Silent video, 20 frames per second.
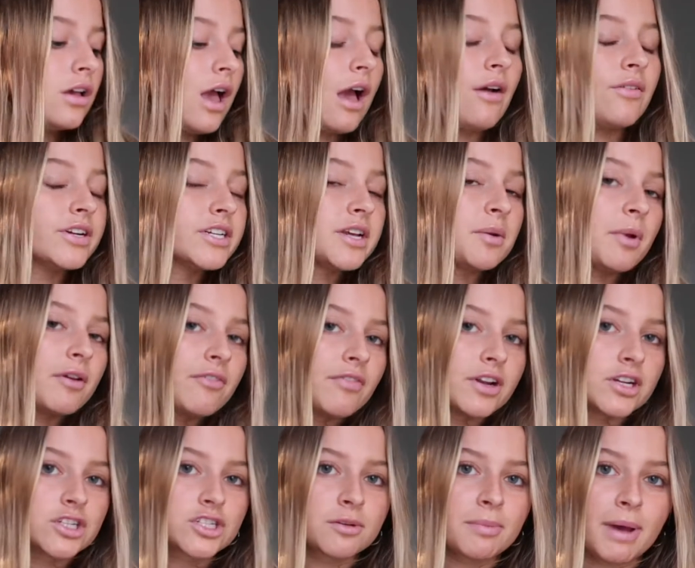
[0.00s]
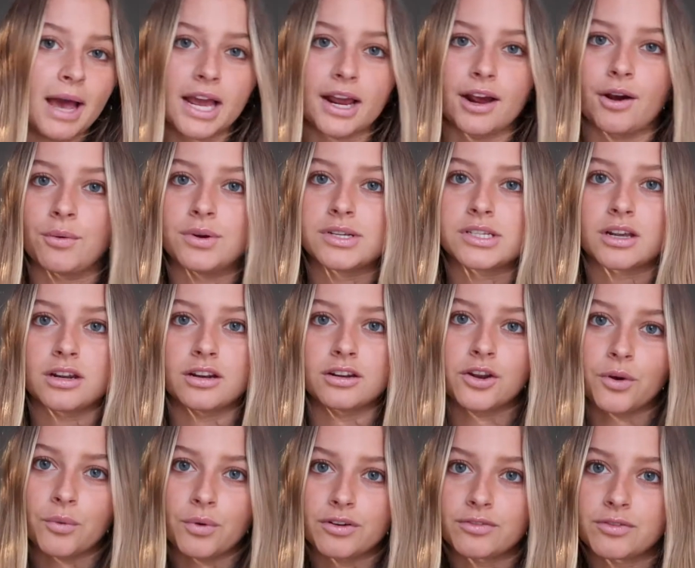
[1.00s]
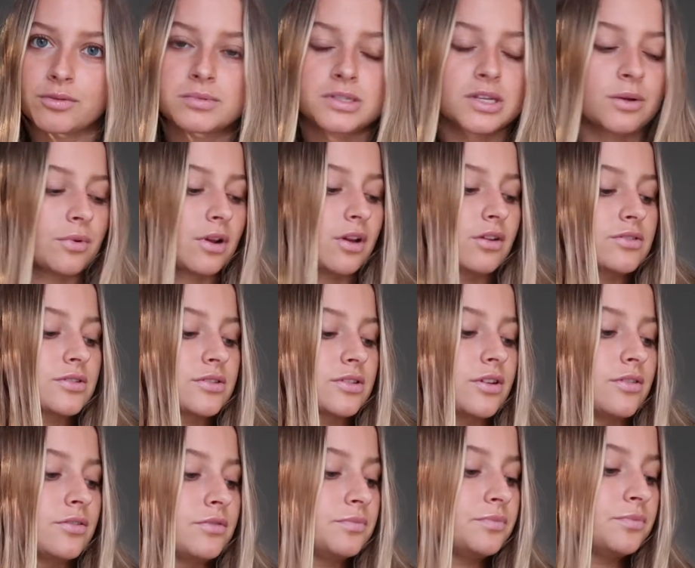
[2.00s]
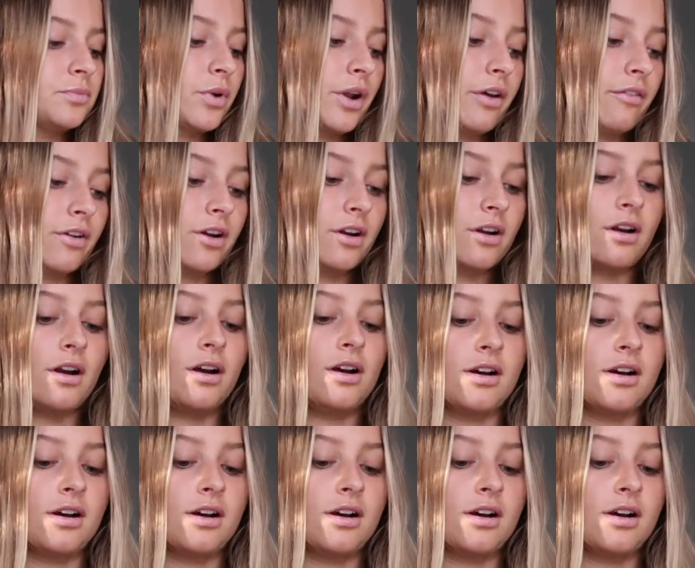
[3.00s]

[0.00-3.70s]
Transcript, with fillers: Every time I finish a bag, I always get a new one from someone else, so whatever.